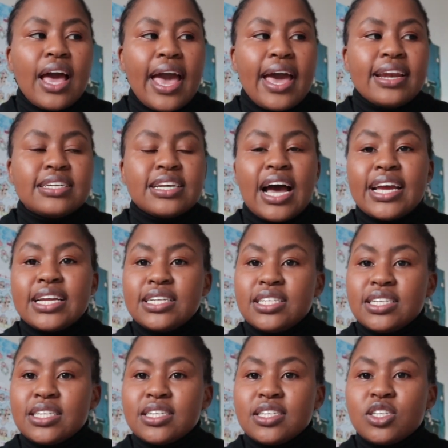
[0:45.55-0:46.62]
and I
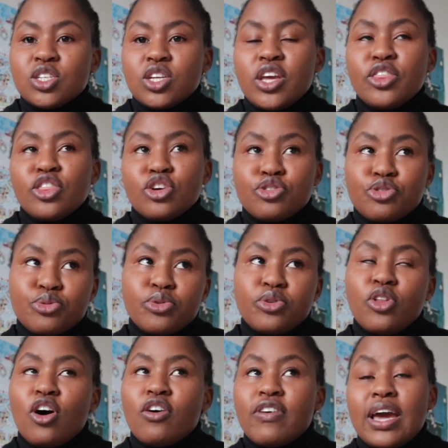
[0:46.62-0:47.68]
did it in the
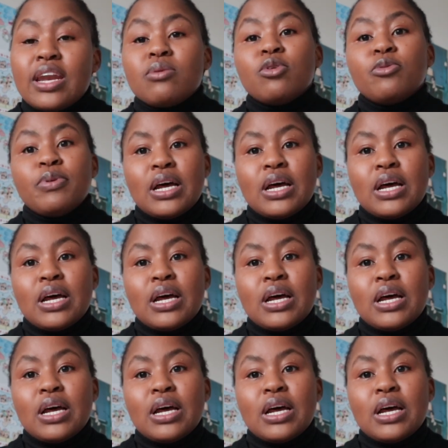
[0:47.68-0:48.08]
School of Animal,